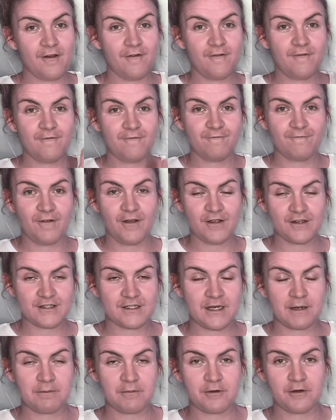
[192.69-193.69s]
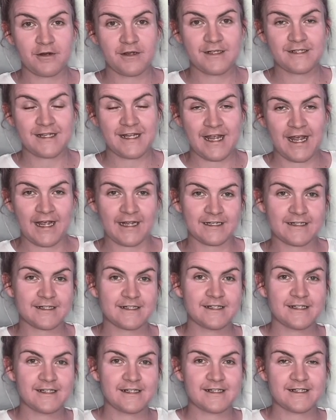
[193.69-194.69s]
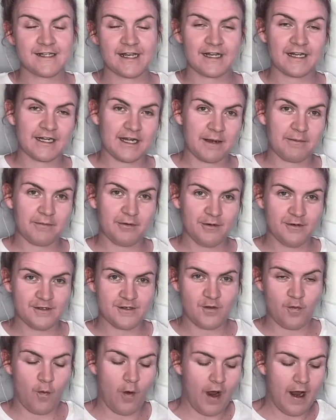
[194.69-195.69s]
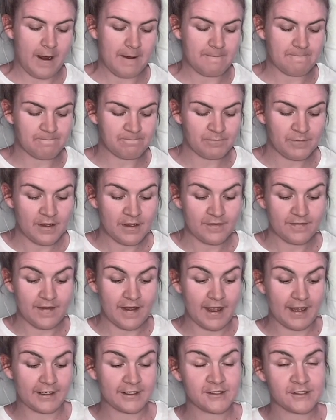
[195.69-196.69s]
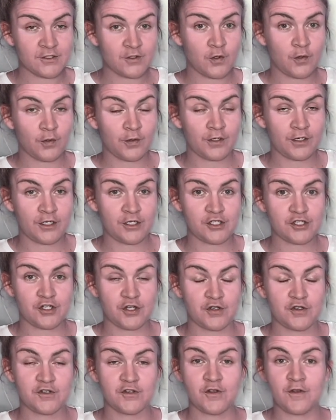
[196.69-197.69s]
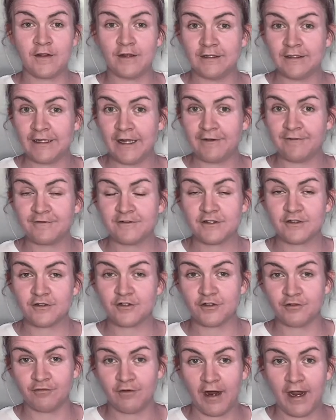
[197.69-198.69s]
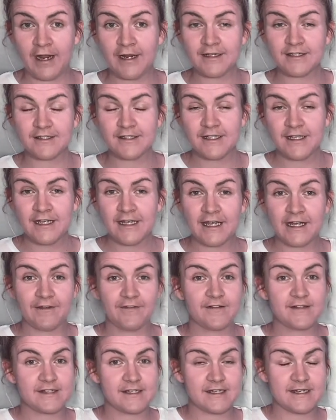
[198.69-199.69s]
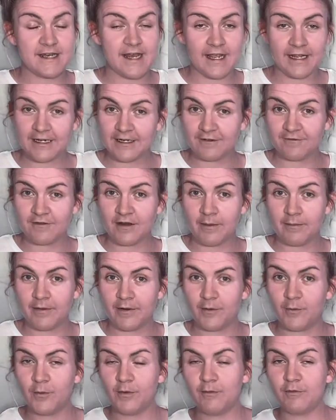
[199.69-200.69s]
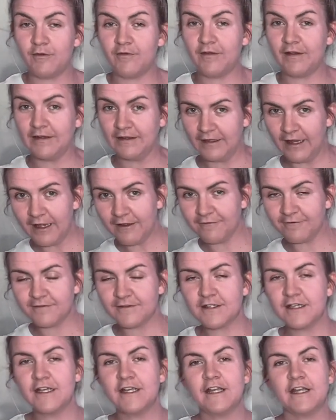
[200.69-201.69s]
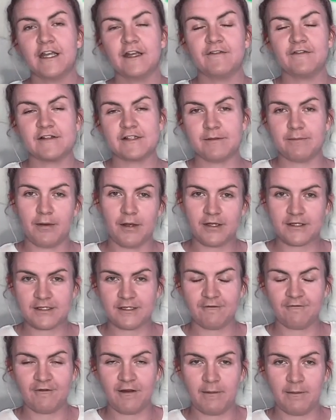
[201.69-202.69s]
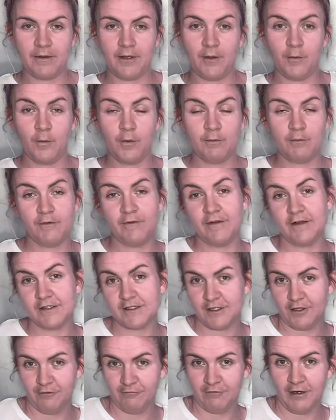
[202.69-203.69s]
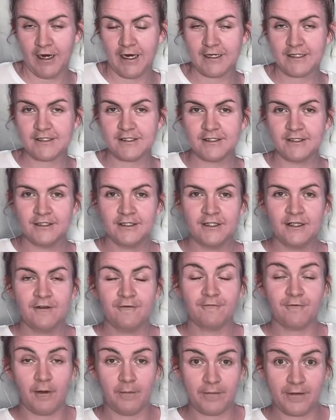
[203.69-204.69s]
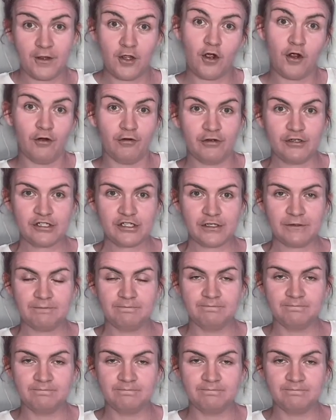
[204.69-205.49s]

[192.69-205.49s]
First number is the x, second number is the y. The x coordinate shows you the left to right. If it's a negative number, we're moving left. If it's a positive number, we're moving to the right from the origin.